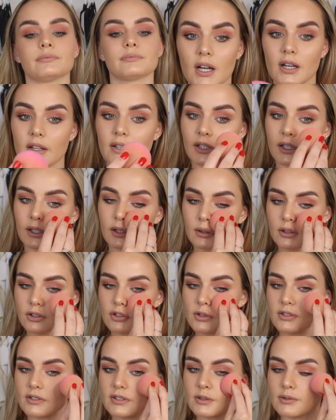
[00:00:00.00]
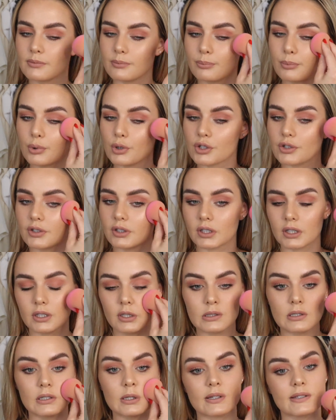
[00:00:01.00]
and then just push it
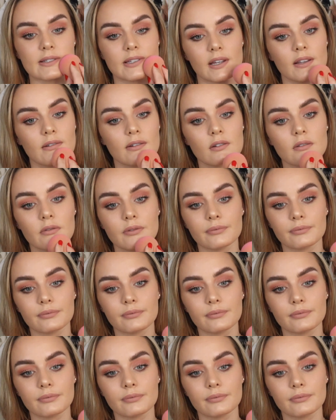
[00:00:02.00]
into the skin.